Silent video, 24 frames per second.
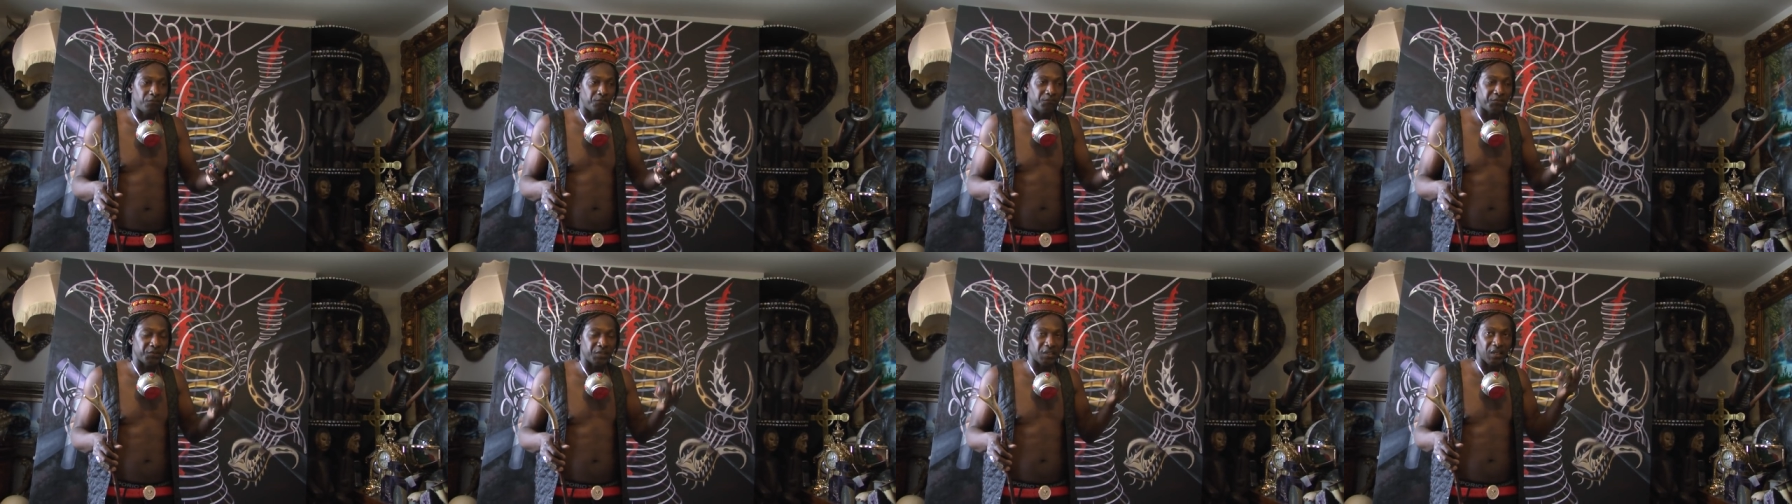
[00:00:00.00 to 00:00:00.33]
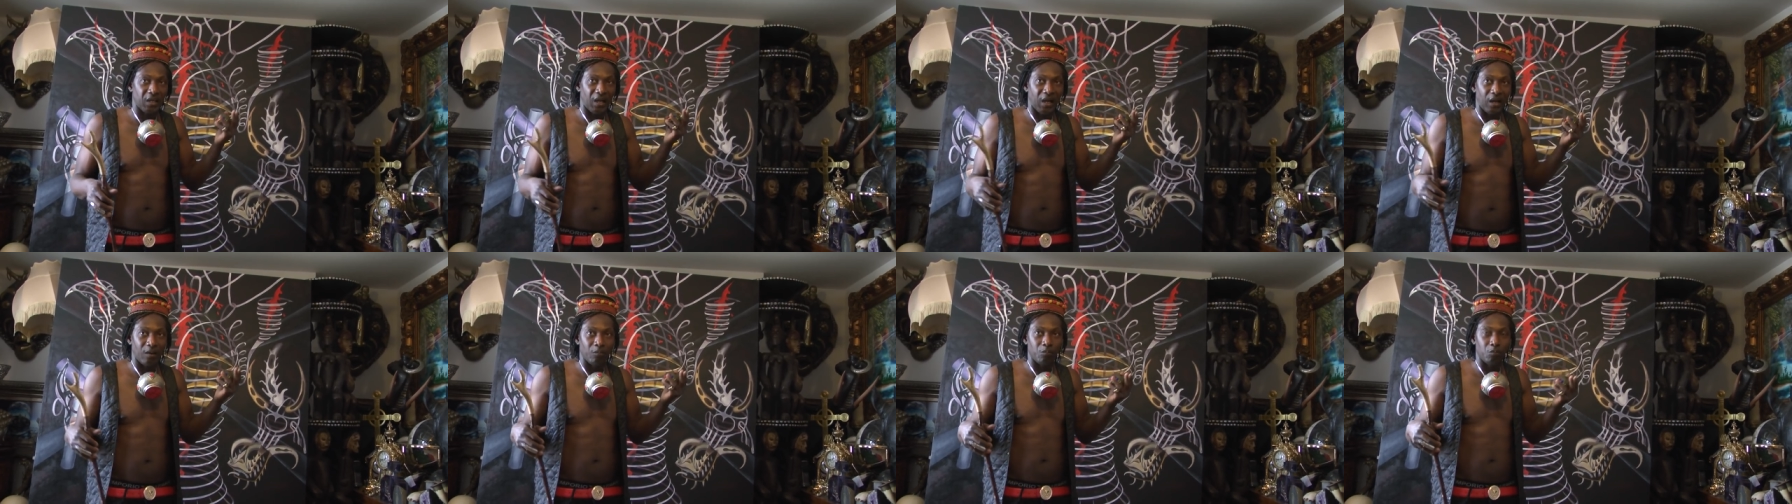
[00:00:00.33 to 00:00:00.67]

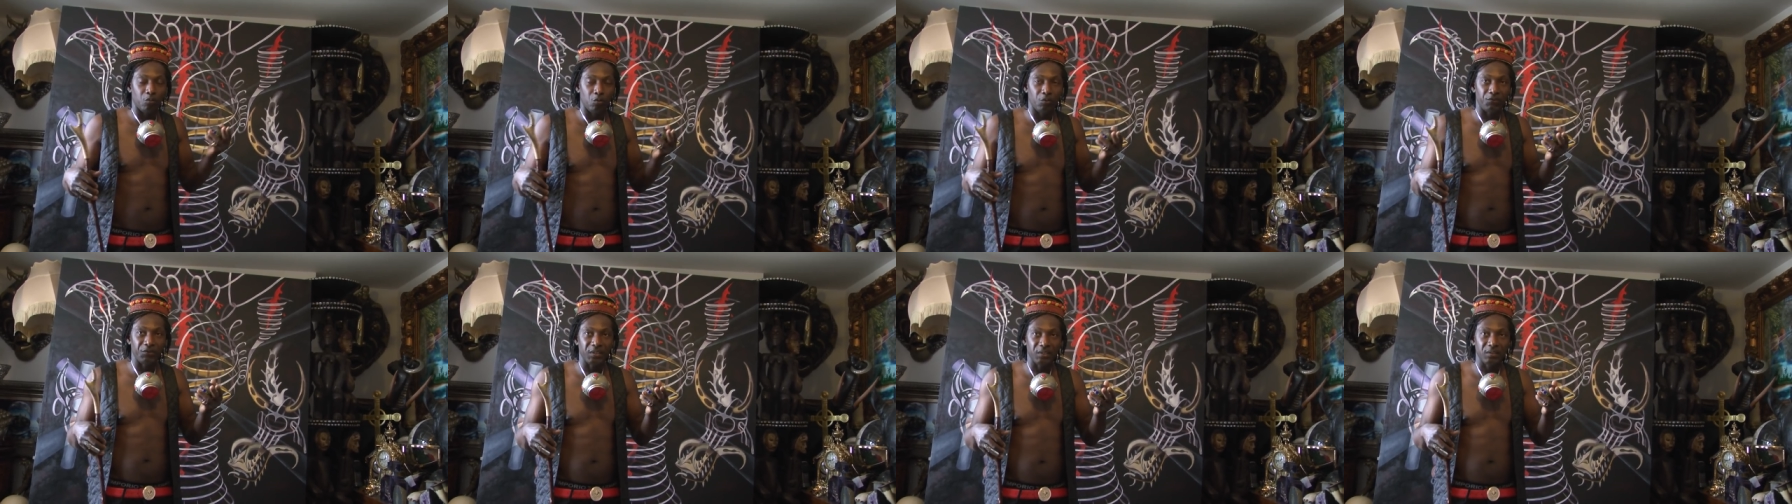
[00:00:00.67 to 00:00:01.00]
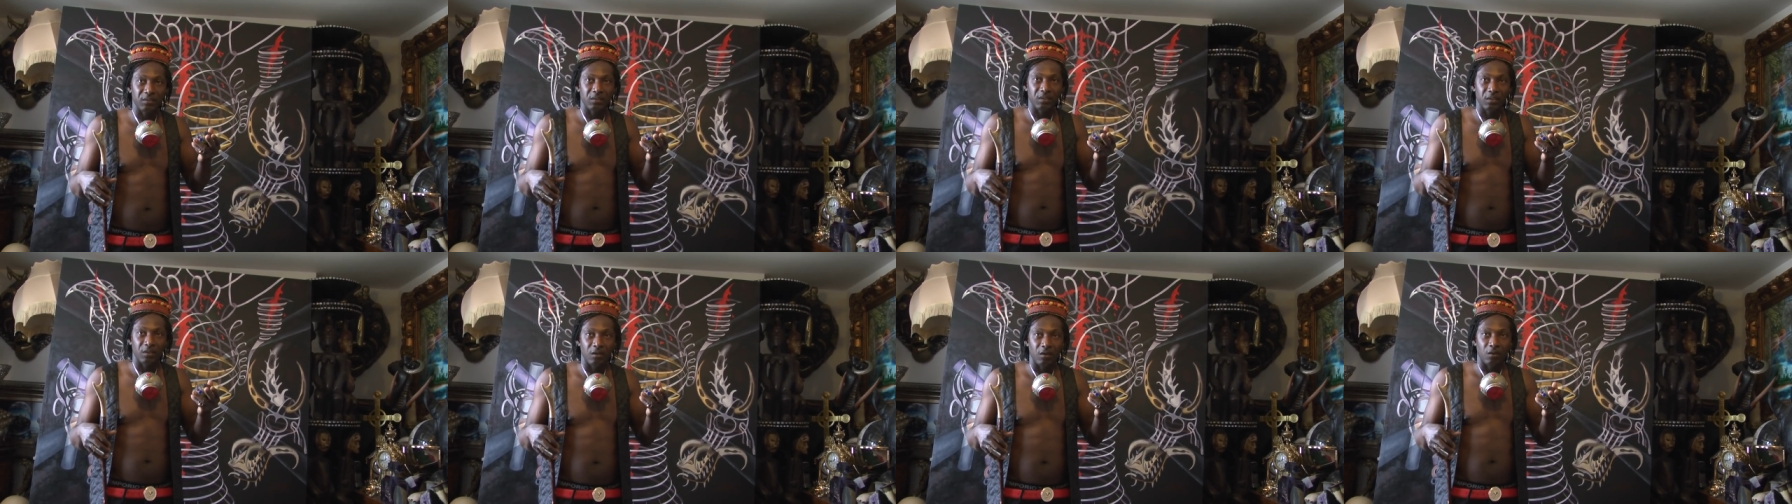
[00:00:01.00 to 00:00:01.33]
Things are
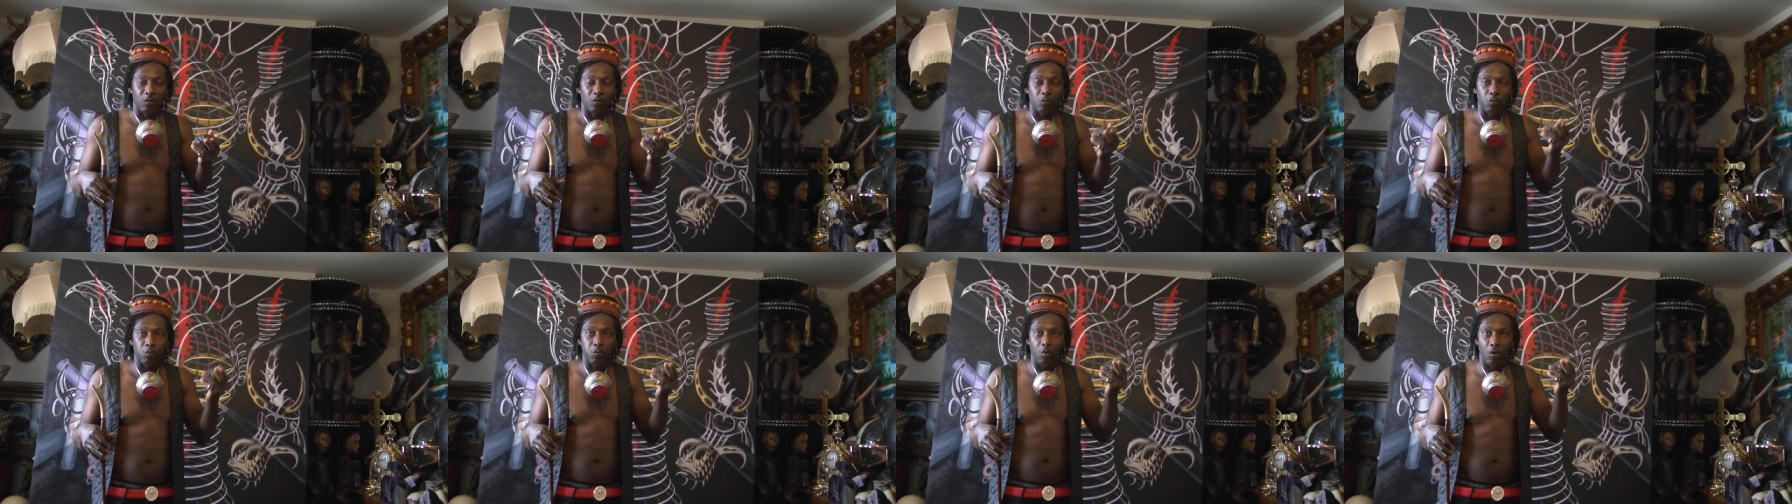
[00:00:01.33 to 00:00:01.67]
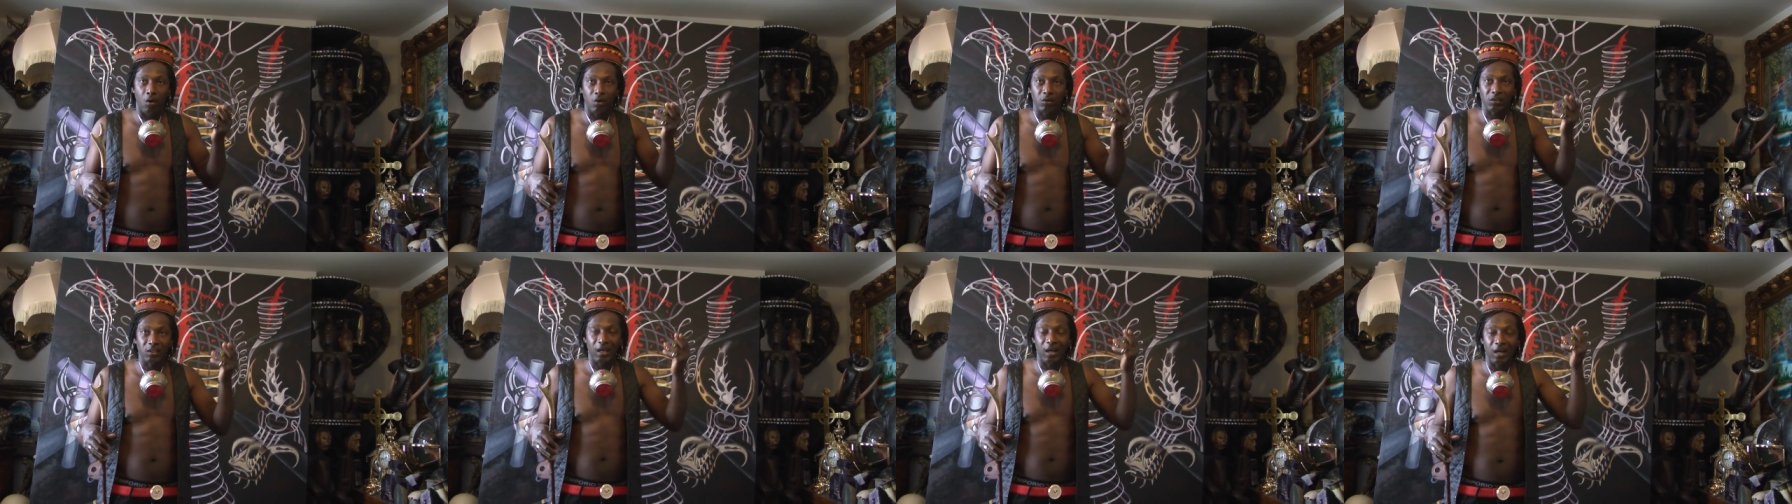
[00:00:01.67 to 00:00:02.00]
moving,
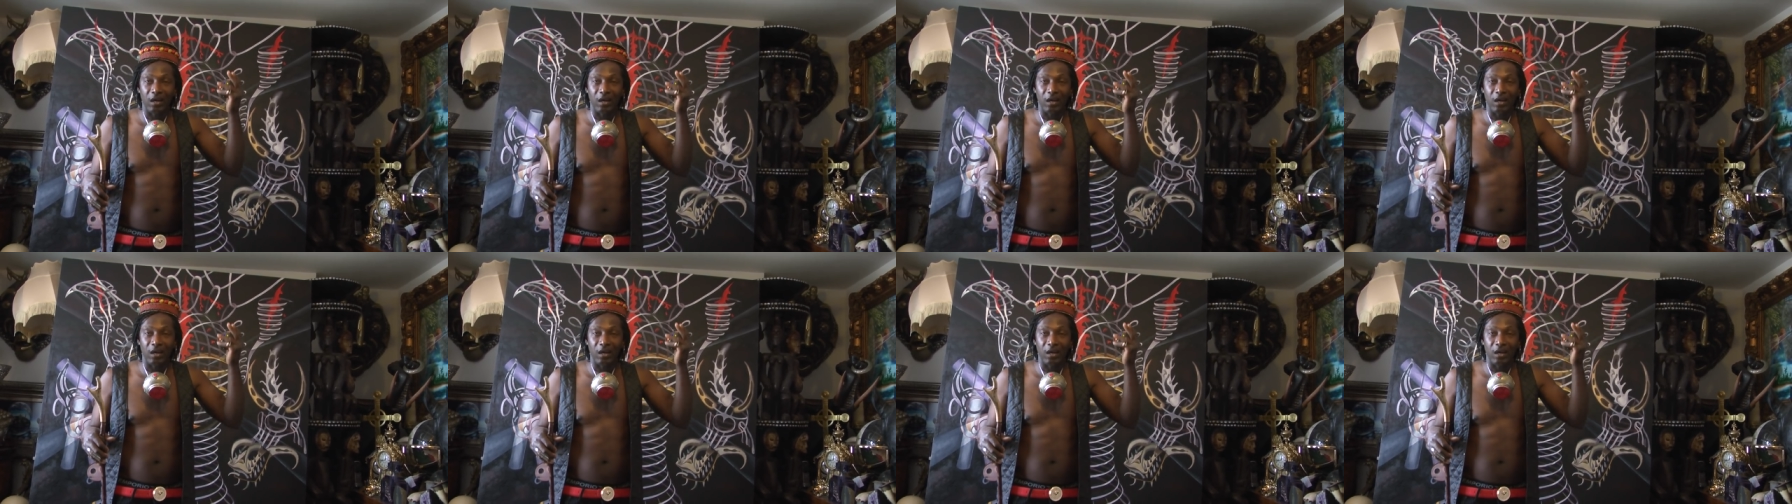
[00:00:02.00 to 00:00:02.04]
words